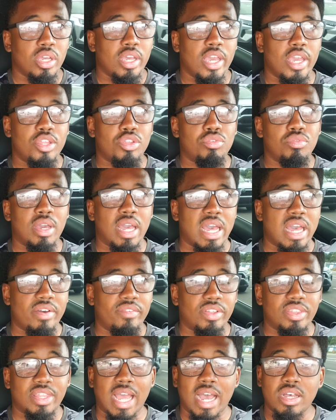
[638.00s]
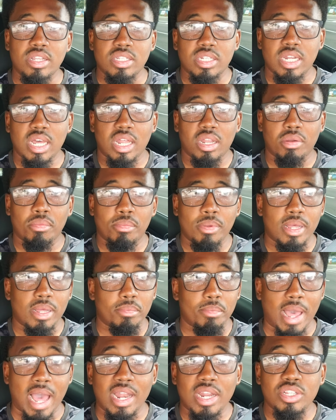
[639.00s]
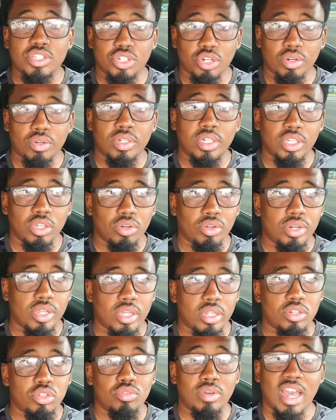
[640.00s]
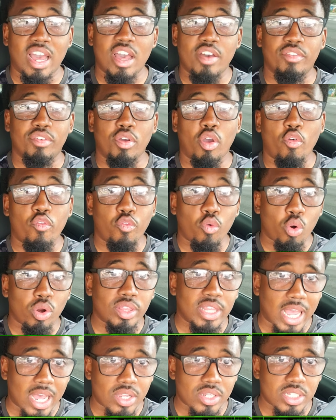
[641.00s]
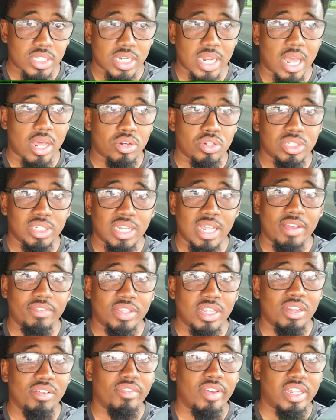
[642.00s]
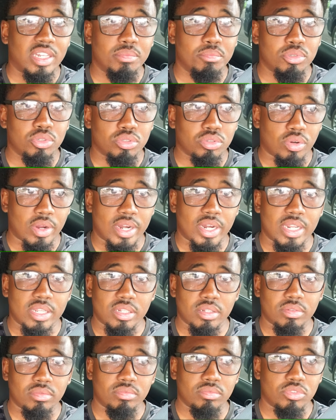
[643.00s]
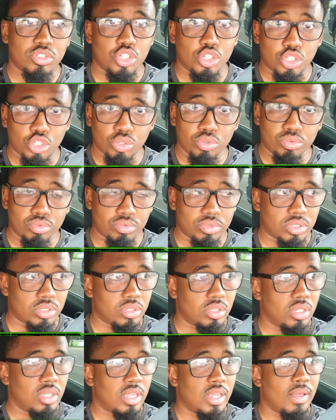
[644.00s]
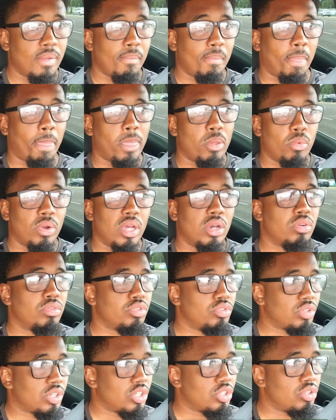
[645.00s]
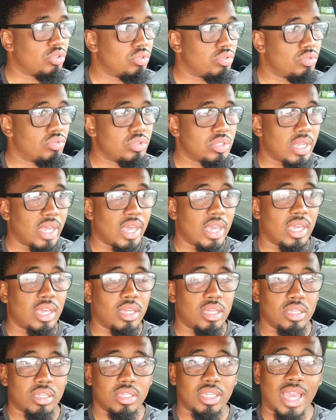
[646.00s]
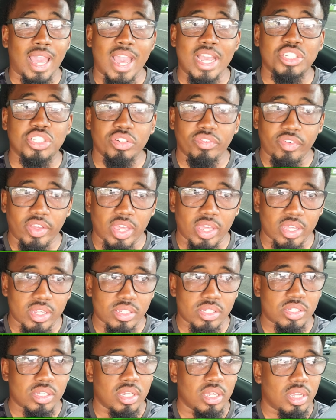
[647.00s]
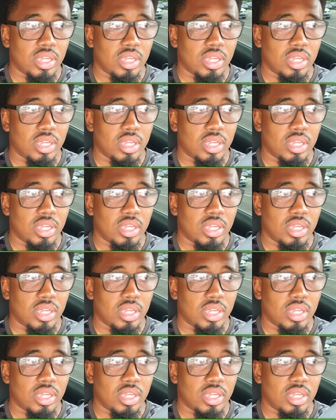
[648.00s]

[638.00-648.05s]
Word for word: and you have a thousand dollar balance currently on it, you have four thousand dollars left in available credit to use. Well, you can use a cash advance.